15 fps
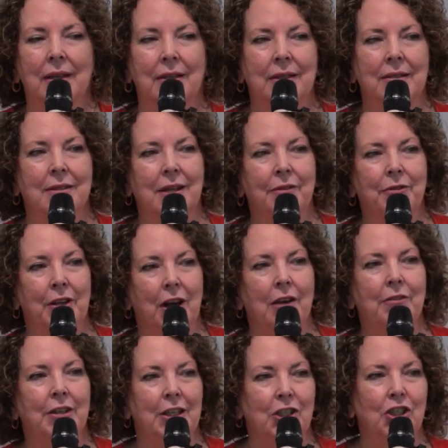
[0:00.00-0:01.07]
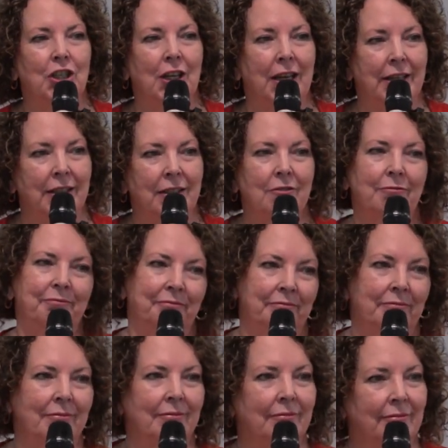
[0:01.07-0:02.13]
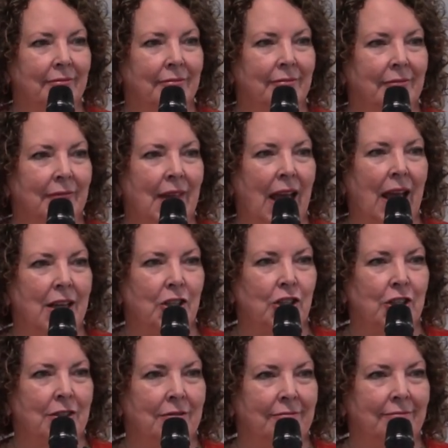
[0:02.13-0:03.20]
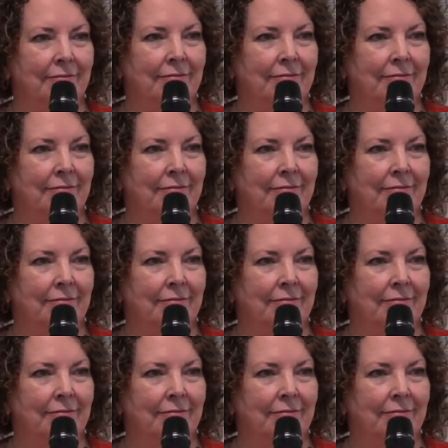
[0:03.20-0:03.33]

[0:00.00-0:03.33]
The stuff that I've initiated, ash.